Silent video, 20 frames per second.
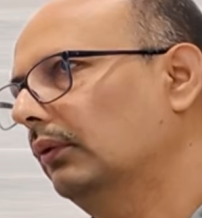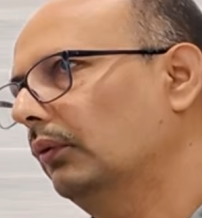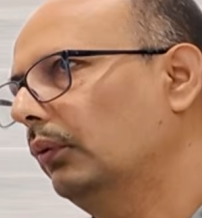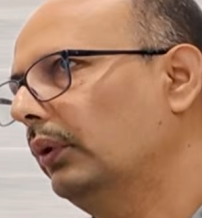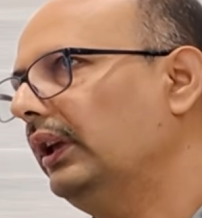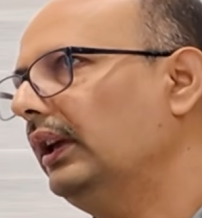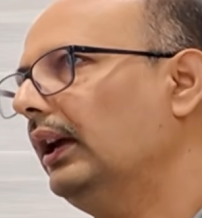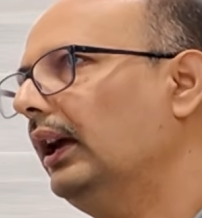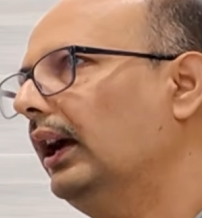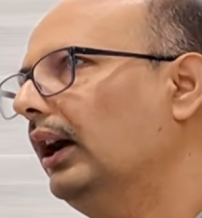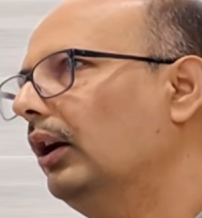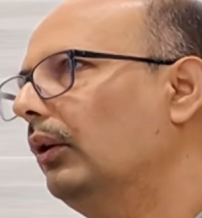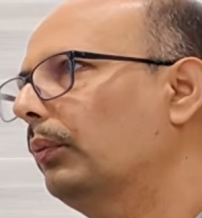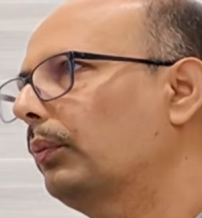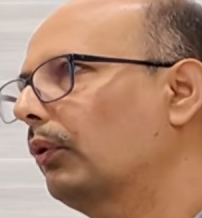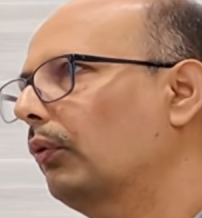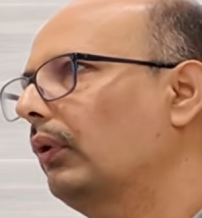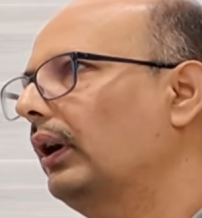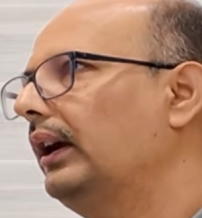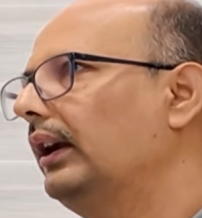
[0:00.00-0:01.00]
we have
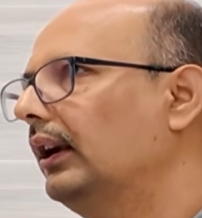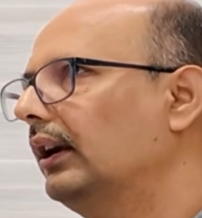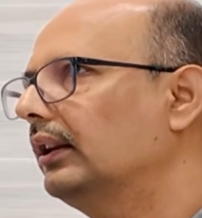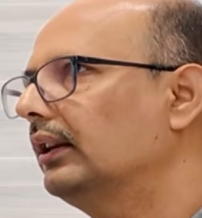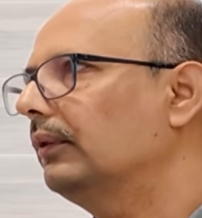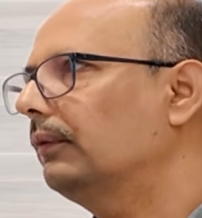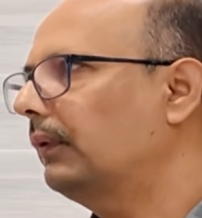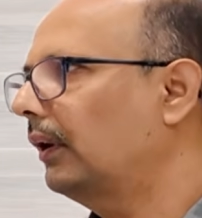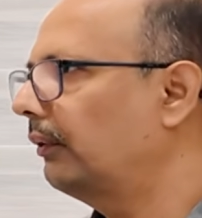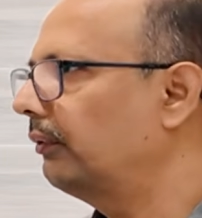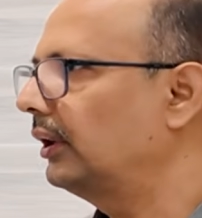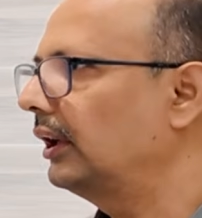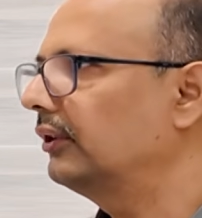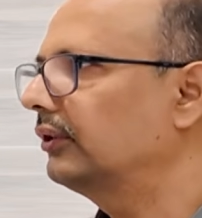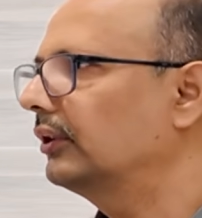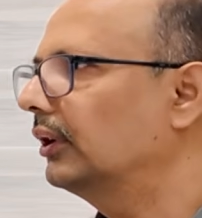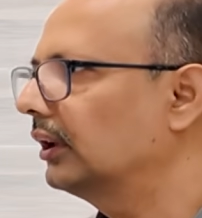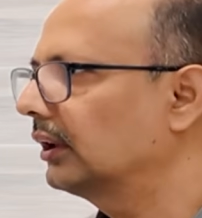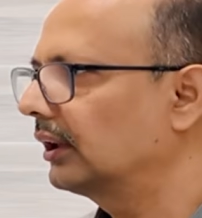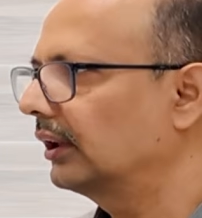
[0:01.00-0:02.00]
provided the
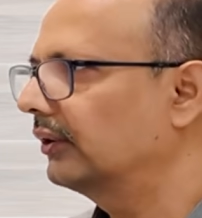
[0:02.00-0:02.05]
foundational